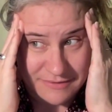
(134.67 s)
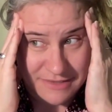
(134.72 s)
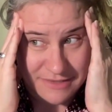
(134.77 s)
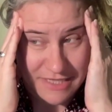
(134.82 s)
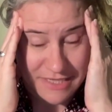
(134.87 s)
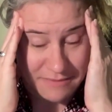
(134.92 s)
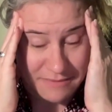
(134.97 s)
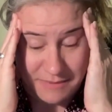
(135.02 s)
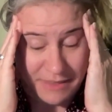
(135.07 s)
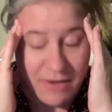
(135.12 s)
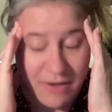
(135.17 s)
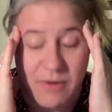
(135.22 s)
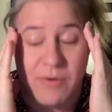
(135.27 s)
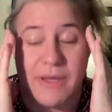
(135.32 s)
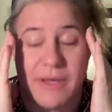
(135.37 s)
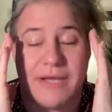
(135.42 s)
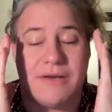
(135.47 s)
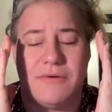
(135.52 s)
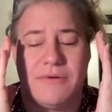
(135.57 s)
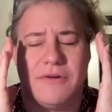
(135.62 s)
and I'm like, oh
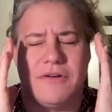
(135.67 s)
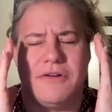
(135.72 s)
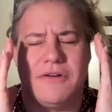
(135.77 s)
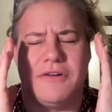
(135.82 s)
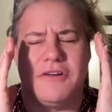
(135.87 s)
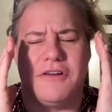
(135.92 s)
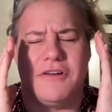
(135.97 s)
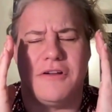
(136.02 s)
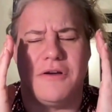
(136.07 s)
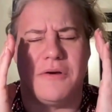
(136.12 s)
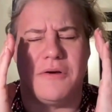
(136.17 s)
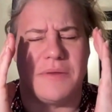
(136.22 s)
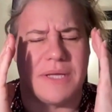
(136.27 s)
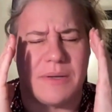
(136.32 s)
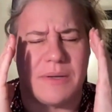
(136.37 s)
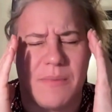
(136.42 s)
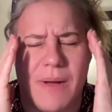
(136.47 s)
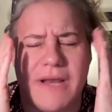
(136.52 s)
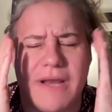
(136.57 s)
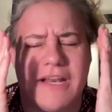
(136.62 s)
wait, no, no, no, no, no. Like,
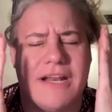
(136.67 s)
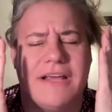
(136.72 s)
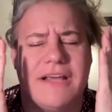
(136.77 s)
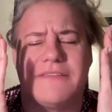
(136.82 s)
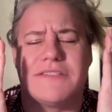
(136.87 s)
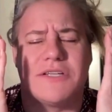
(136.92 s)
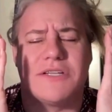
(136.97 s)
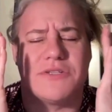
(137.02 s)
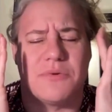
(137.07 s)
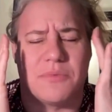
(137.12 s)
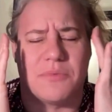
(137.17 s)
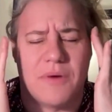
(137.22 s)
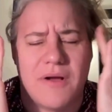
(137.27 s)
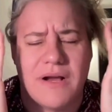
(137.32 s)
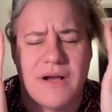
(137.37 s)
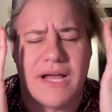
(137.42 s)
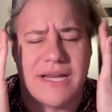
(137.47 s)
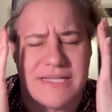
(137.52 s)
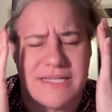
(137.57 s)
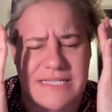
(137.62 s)
why did I have such a
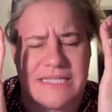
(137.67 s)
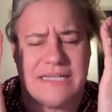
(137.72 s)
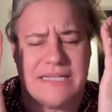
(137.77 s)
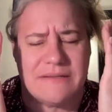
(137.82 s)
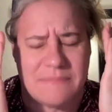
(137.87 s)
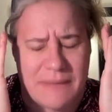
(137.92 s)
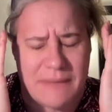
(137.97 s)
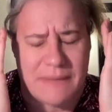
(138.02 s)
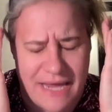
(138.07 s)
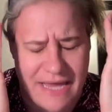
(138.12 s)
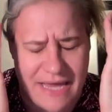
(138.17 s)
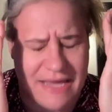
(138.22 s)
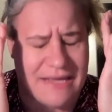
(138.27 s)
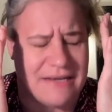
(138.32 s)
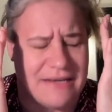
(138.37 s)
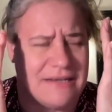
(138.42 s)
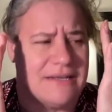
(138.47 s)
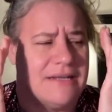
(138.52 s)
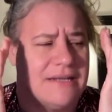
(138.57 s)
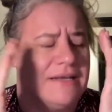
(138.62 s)
wrong idea in my
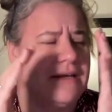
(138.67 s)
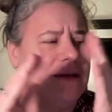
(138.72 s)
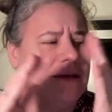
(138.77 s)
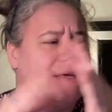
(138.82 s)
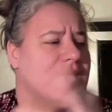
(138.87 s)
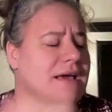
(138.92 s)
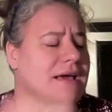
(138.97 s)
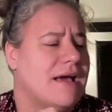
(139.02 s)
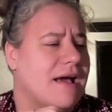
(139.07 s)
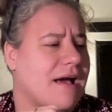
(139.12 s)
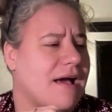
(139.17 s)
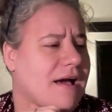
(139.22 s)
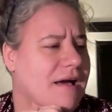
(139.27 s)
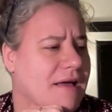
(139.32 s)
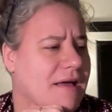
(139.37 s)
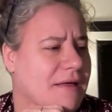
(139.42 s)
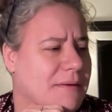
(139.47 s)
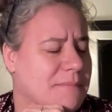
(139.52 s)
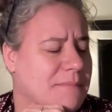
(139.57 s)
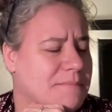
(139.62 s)
head?
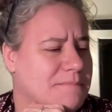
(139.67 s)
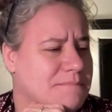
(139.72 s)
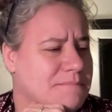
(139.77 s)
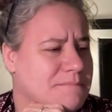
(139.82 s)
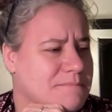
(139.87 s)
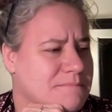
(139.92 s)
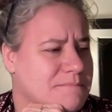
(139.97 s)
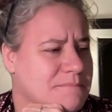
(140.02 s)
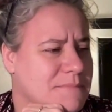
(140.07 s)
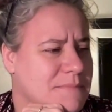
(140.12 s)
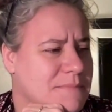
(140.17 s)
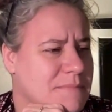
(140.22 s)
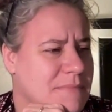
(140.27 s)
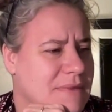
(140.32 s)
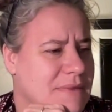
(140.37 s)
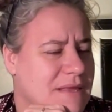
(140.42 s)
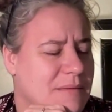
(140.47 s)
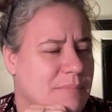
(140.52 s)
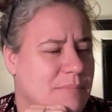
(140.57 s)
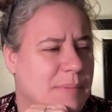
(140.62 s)
Um,
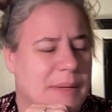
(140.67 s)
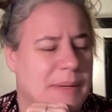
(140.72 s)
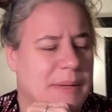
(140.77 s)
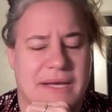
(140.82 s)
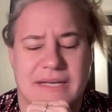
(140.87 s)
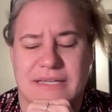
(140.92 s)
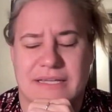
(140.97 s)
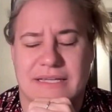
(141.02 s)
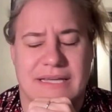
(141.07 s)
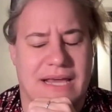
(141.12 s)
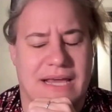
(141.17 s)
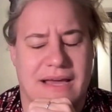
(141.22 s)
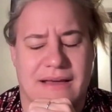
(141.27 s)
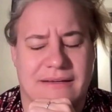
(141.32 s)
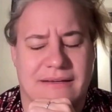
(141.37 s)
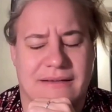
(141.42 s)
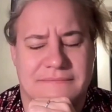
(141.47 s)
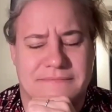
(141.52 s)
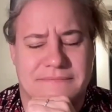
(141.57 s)
but yeah,